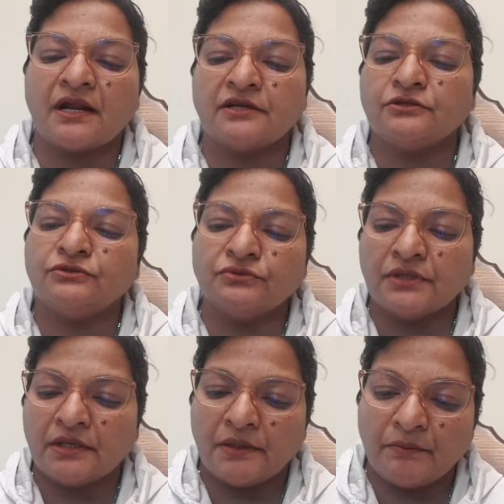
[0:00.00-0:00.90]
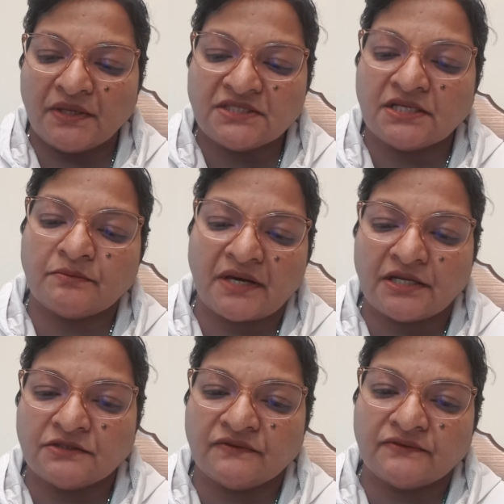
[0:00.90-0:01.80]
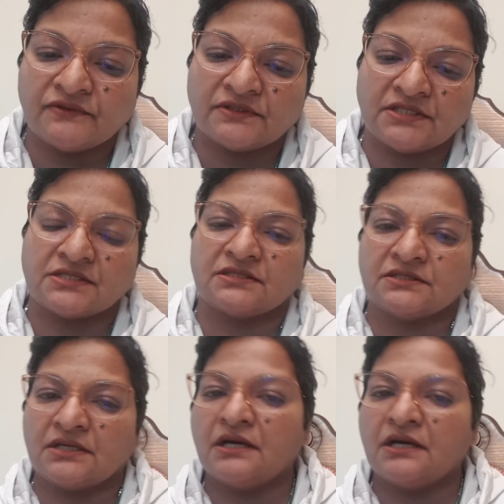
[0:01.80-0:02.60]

and do an immediate management for this